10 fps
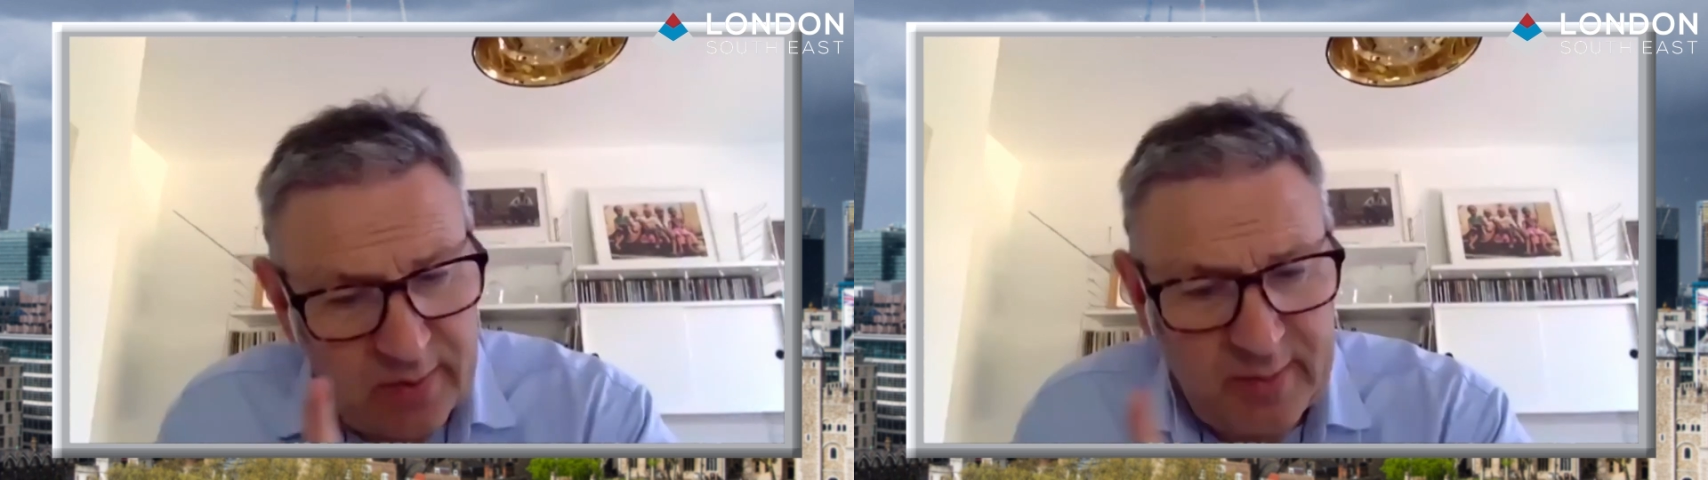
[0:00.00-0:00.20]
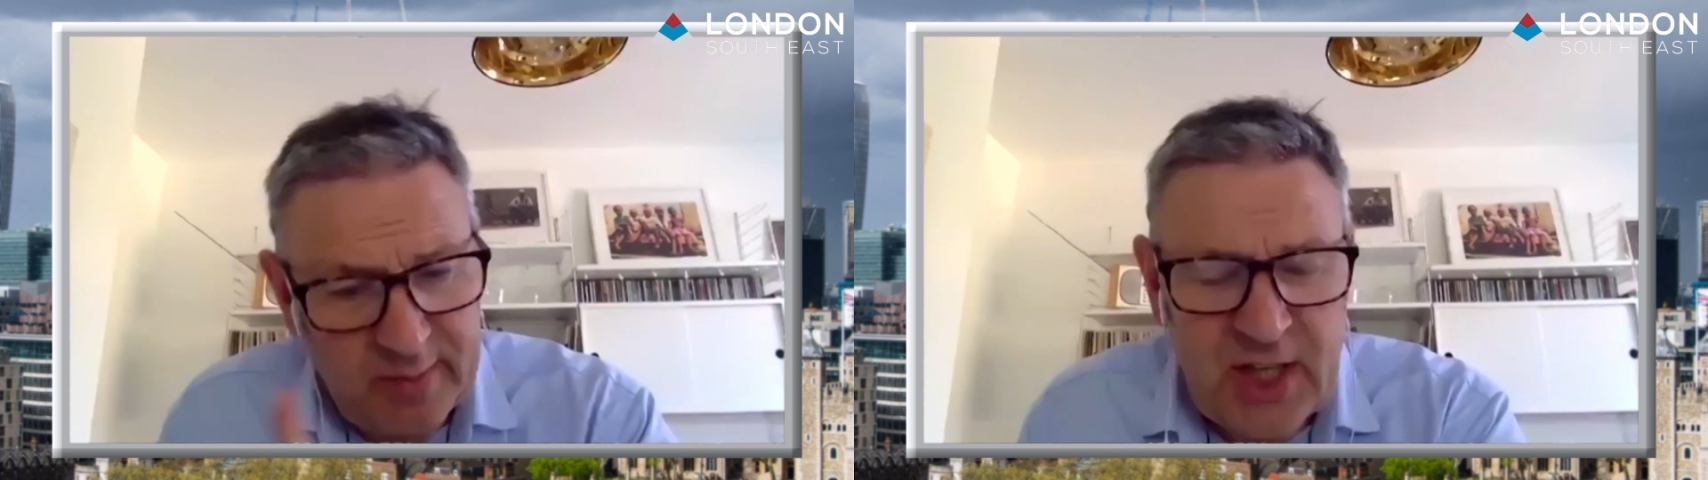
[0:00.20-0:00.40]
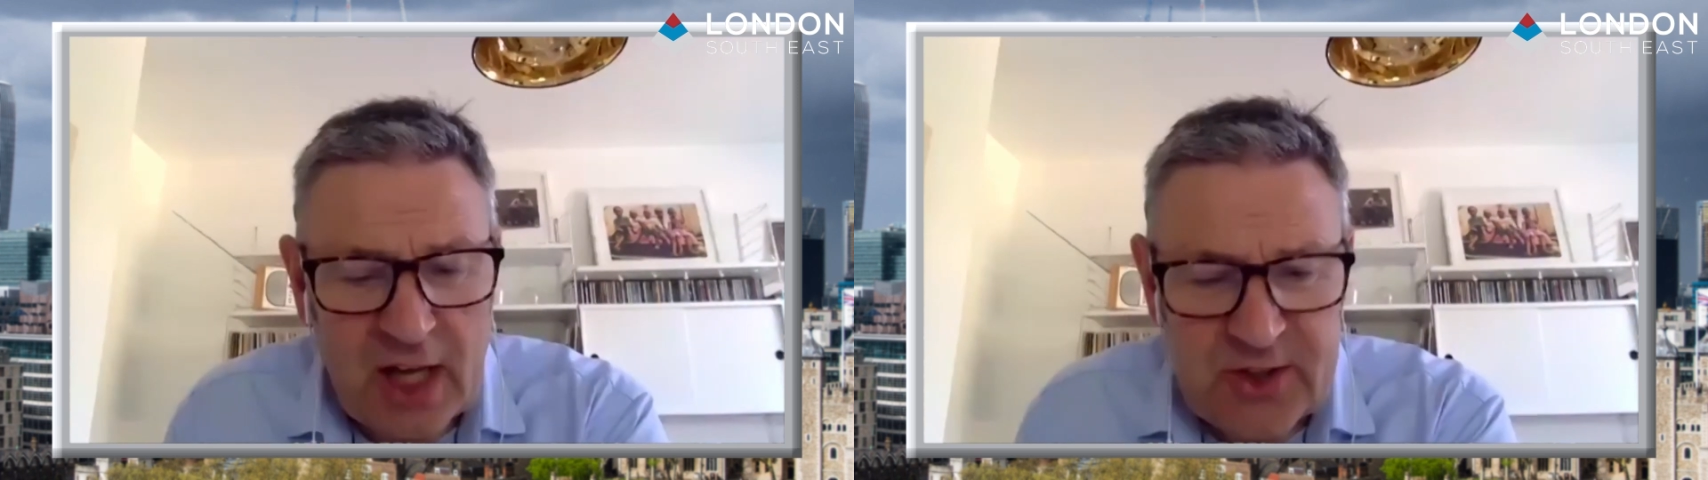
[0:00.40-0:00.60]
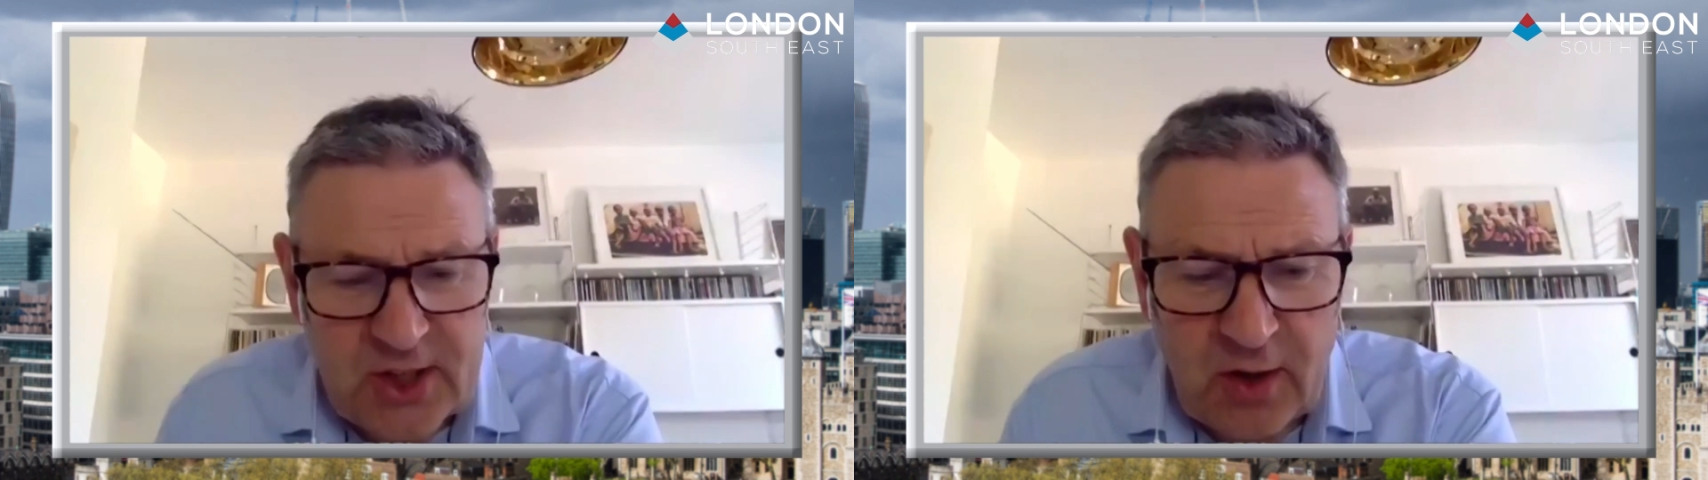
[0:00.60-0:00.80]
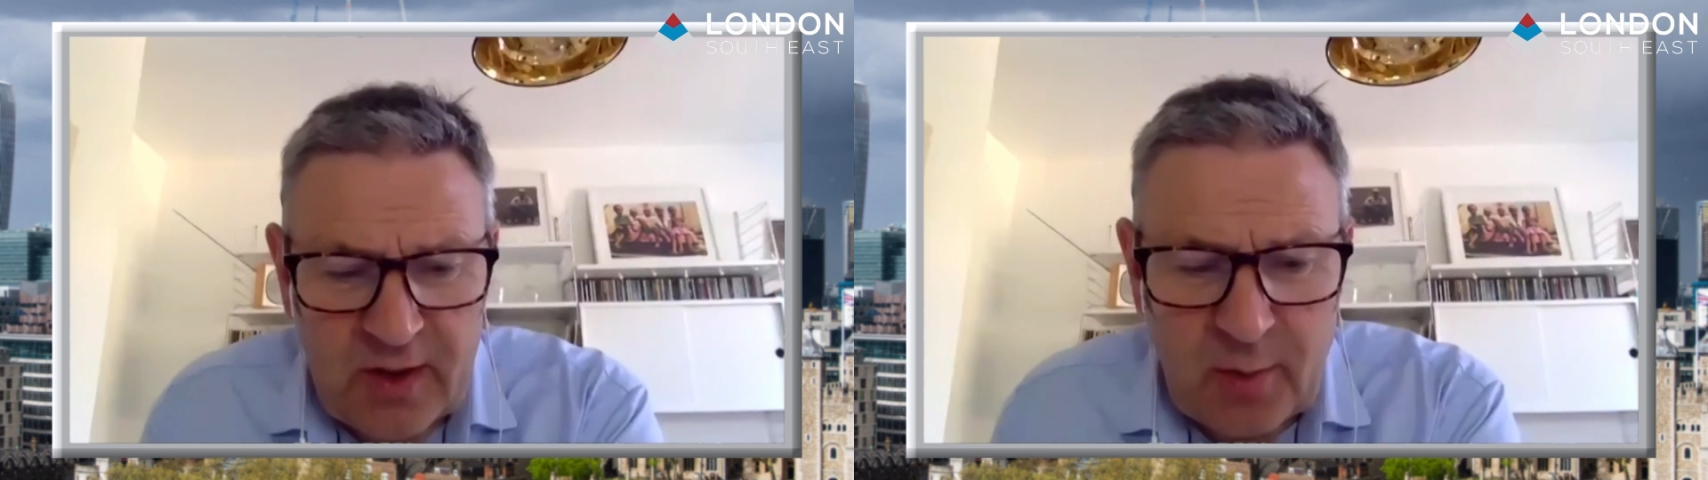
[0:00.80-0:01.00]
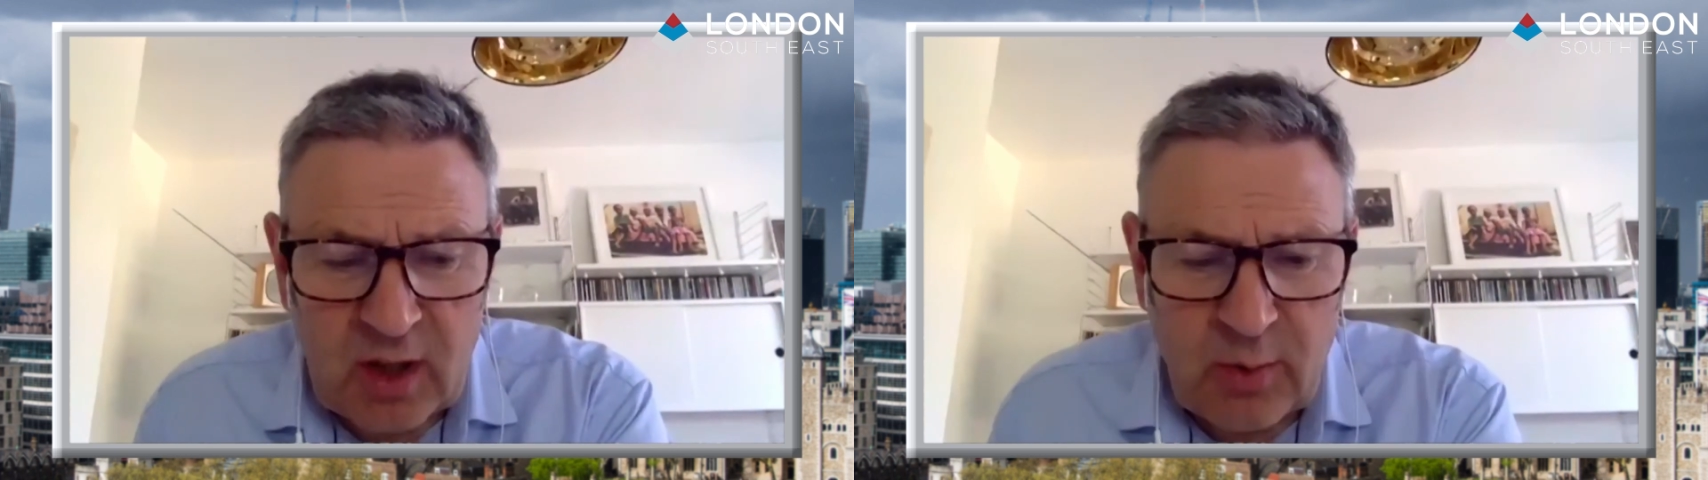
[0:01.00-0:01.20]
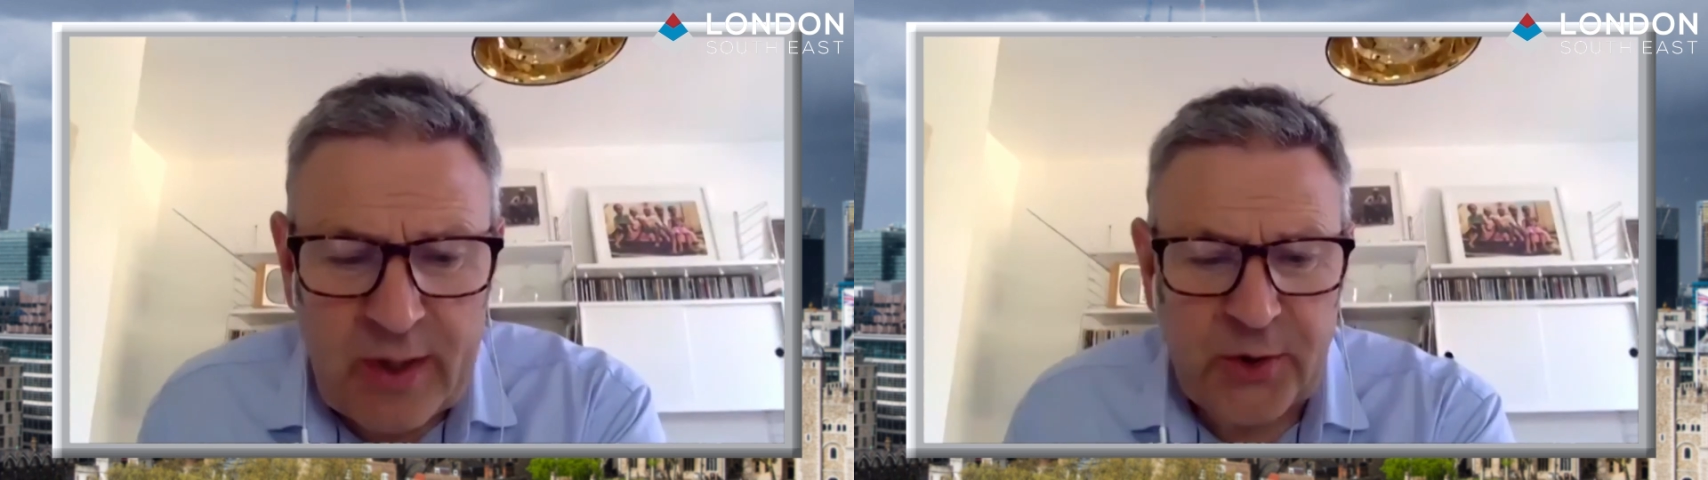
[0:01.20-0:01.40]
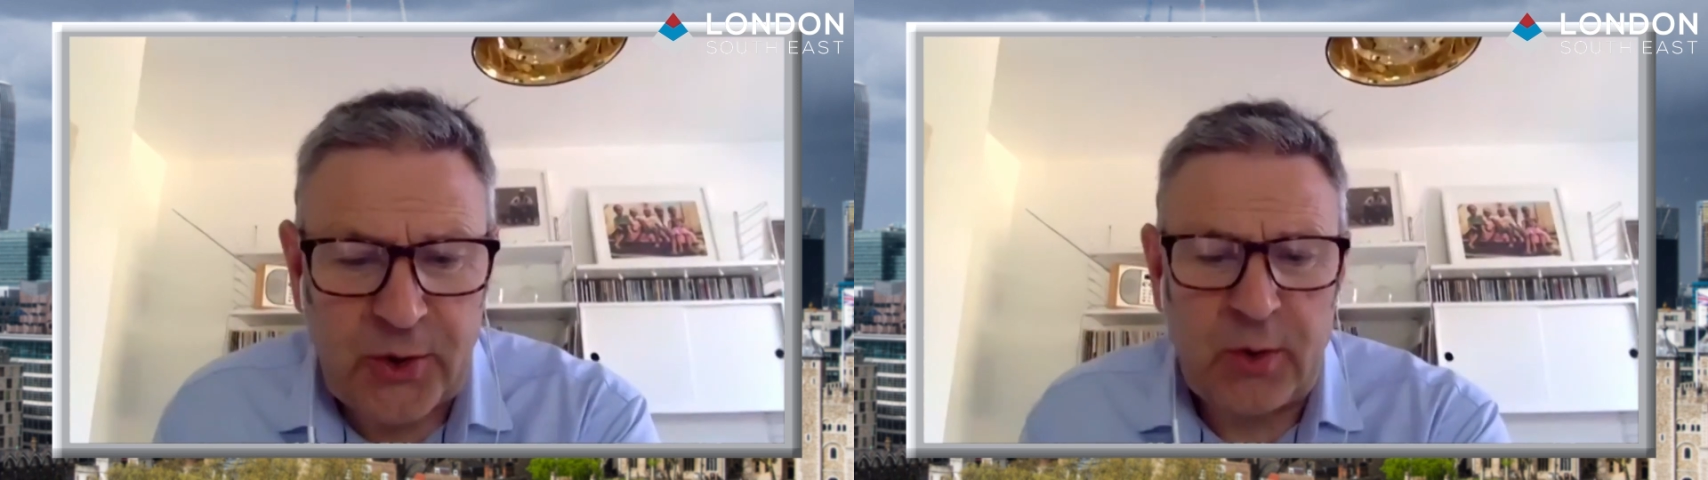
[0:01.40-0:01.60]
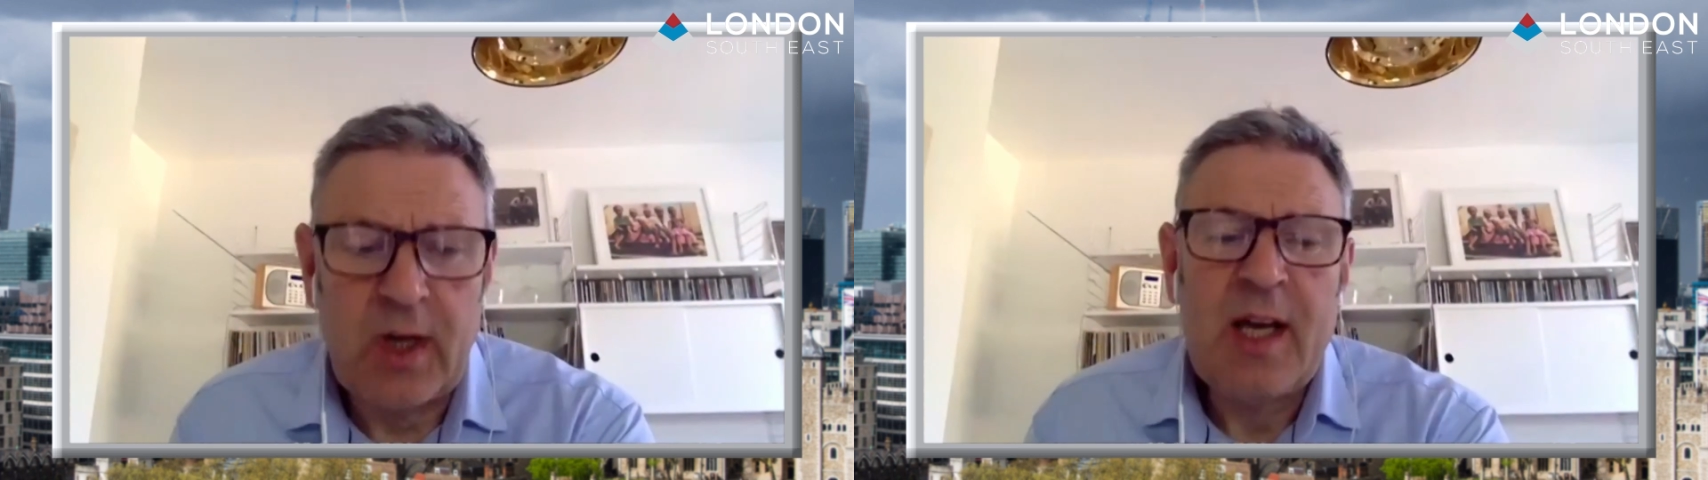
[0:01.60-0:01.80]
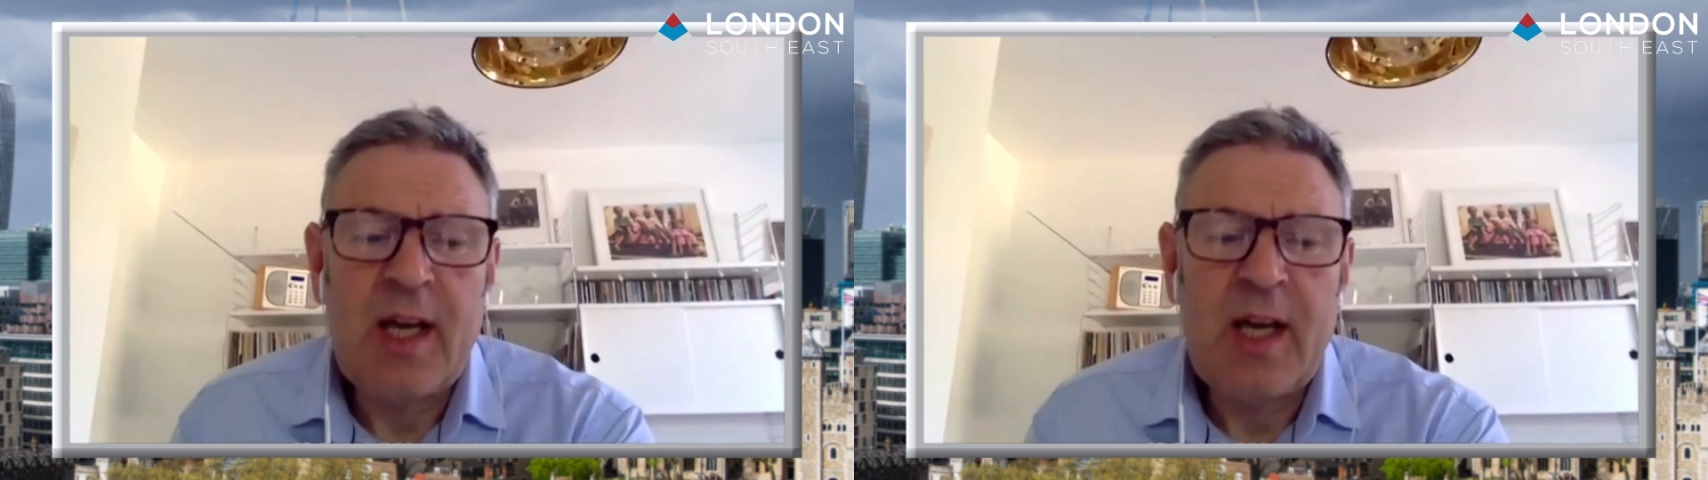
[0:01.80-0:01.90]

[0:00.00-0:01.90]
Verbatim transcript: We've been touching on them all the way through.